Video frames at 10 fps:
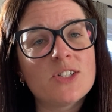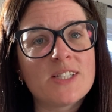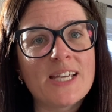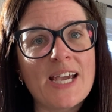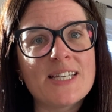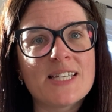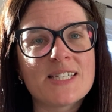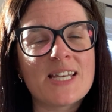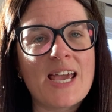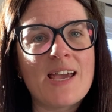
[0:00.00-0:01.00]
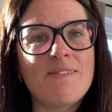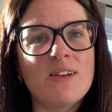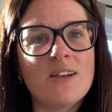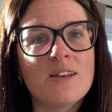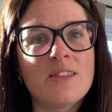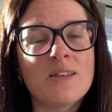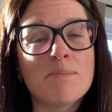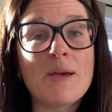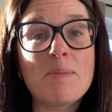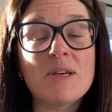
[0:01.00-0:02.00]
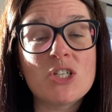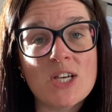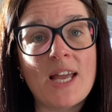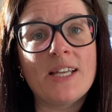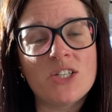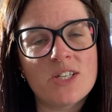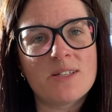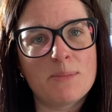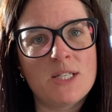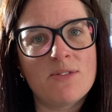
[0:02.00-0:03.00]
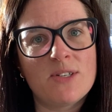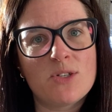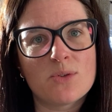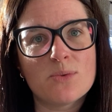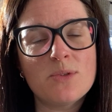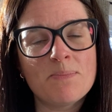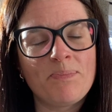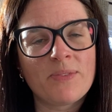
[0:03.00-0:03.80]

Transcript: just in case that's an area that may be a challenge to some individuals.